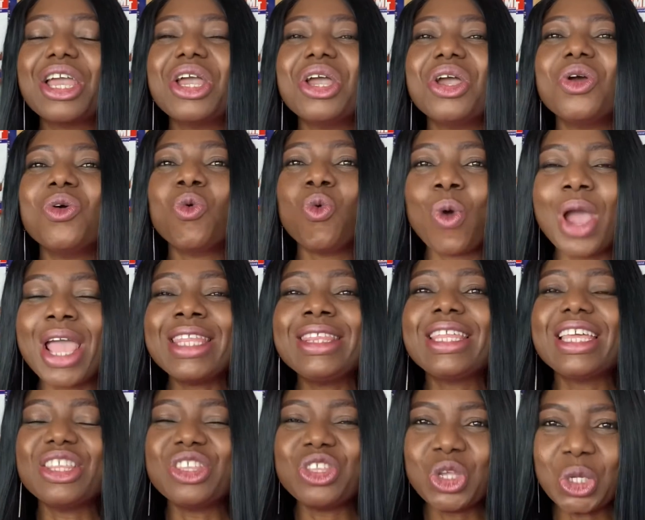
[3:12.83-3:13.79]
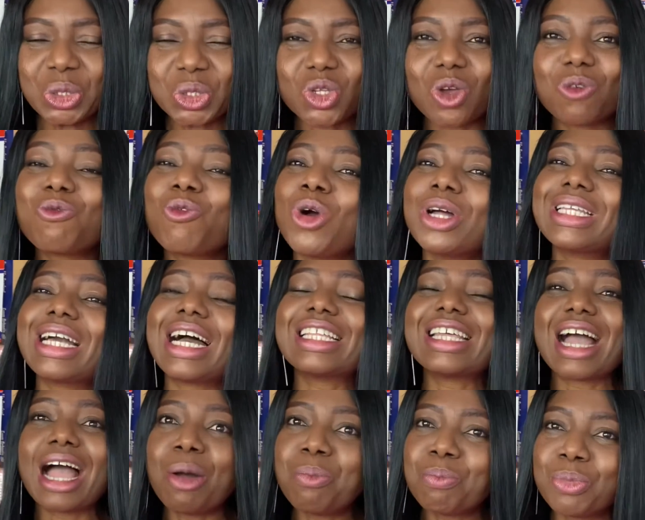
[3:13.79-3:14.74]
when the news of what had
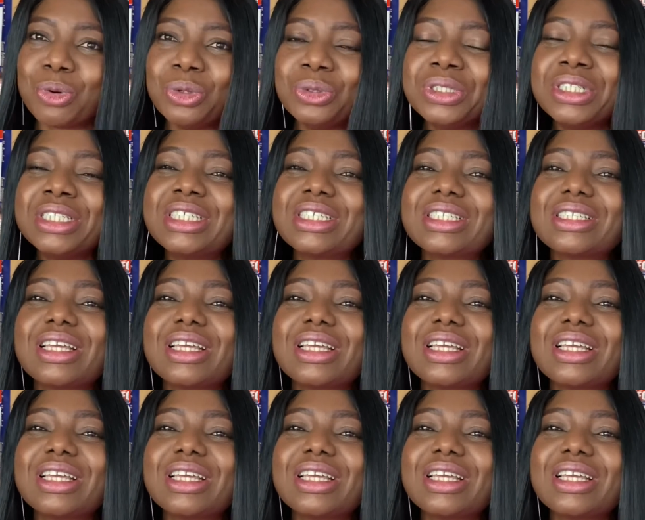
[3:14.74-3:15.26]
happened